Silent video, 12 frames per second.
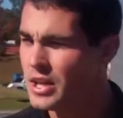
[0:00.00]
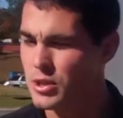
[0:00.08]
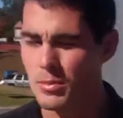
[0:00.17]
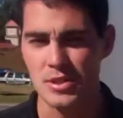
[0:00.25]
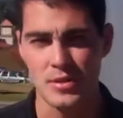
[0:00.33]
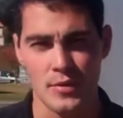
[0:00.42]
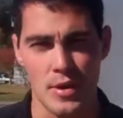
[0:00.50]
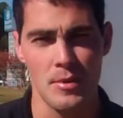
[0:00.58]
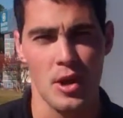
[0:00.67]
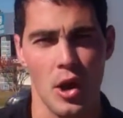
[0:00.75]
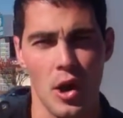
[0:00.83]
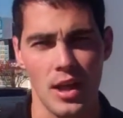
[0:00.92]
So Mr.
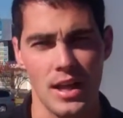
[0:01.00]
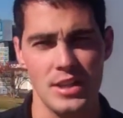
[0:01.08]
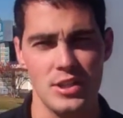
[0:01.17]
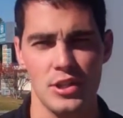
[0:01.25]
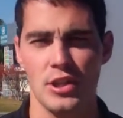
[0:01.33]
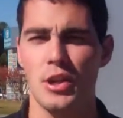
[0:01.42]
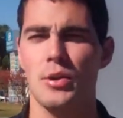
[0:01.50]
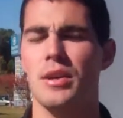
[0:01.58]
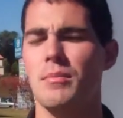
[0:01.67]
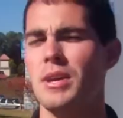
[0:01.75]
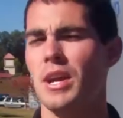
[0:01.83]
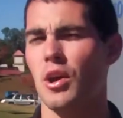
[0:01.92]
Freeman, all I need you to do,
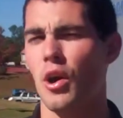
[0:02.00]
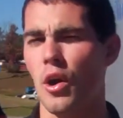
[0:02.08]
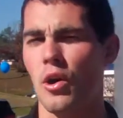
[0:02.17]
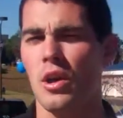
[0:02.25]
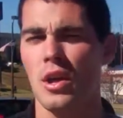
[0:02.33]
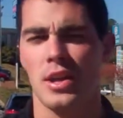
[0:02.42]
give me a call.